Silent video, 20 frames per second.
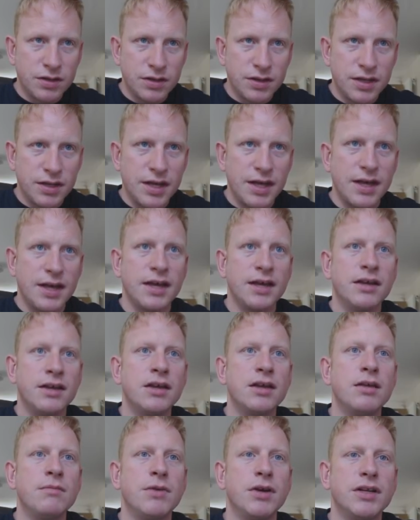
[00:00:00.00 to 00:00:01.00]
there,
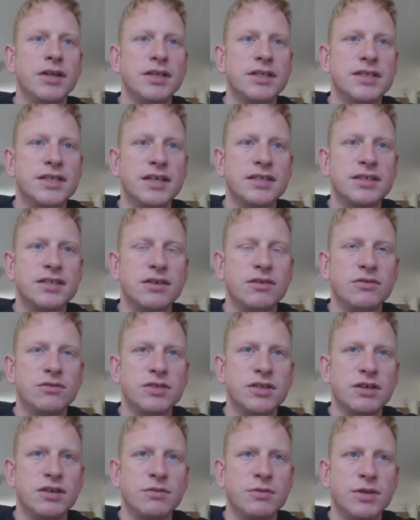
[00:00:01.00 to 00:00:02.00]
but I did test it
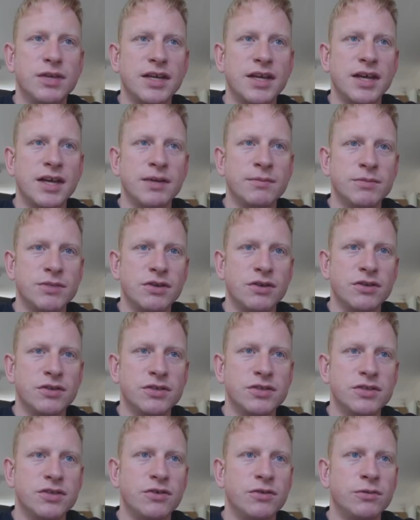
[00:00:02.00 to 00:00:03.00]
also with a games
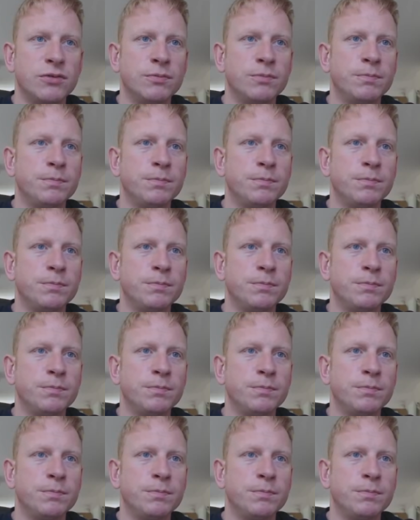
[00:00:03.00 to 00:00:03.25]
console.